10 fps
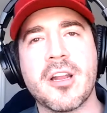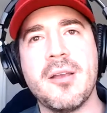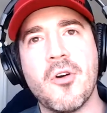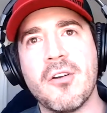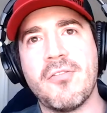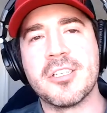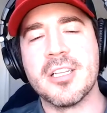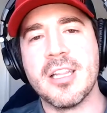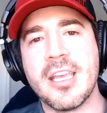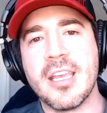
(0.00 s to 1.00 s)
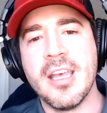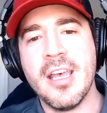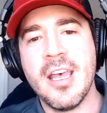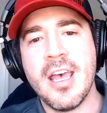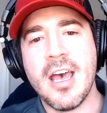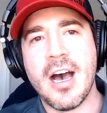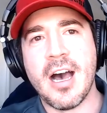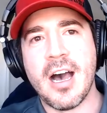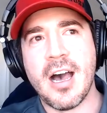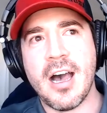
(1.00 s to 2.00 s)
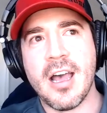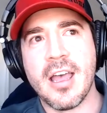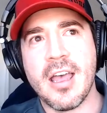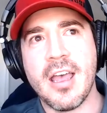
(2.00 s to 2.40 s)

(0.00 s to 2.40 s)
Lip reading: more efficiently, and